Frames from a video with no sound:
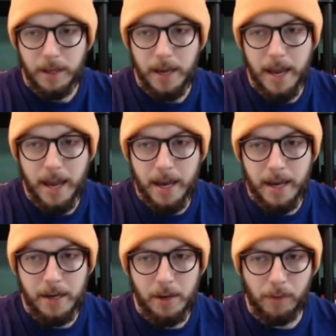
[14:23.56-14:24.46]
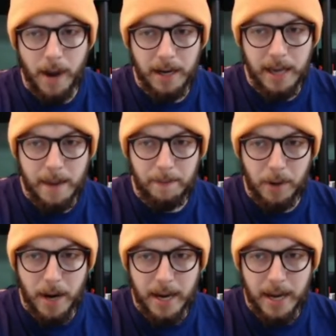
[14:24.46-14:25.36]
and Raticate
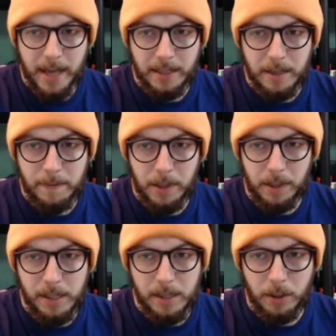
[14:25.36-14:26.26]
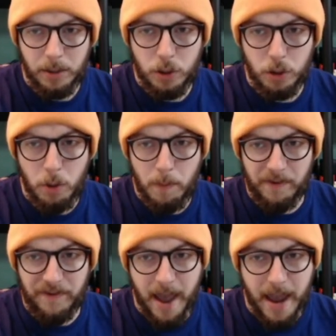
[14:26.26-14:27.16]
Break has an ability called Super
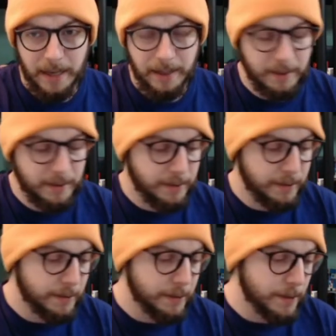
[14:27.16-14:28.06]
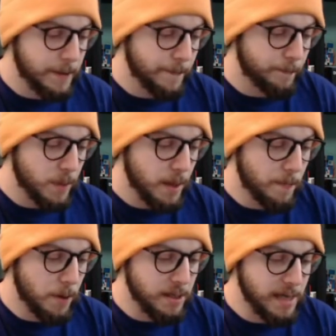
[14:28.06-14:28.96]
Fang.
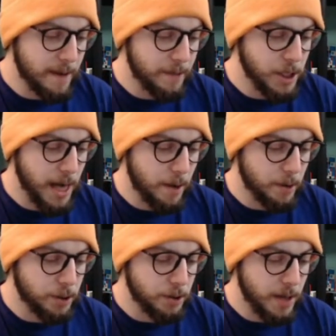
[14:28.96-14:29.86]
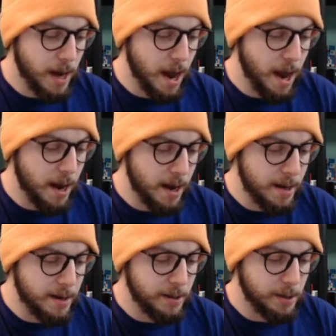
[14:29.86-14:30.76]
Put damage counters
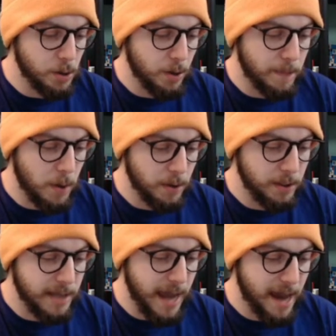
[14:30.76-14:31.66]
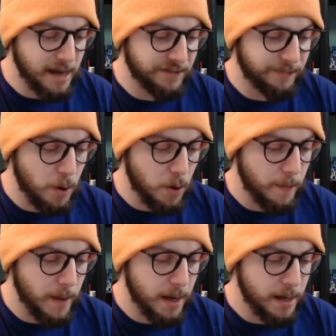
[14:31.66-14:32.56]
on your opponent's active
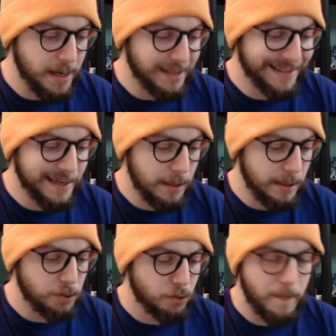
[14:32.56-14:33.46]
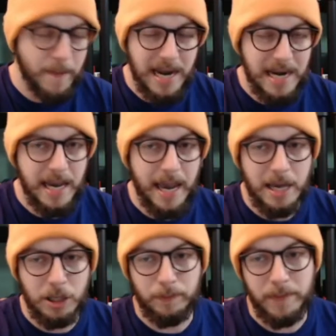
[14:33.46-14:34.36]
Pokemon until its remaining
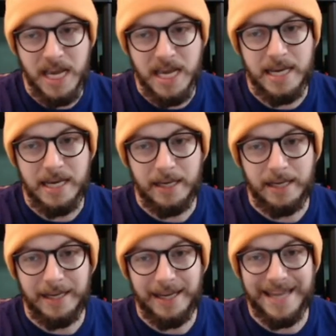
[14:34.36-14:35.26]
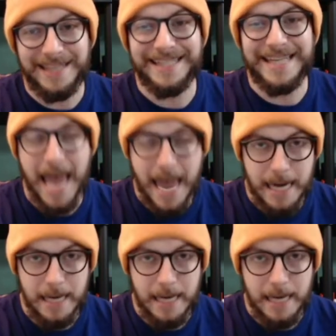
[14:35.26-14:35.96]
HP is 10.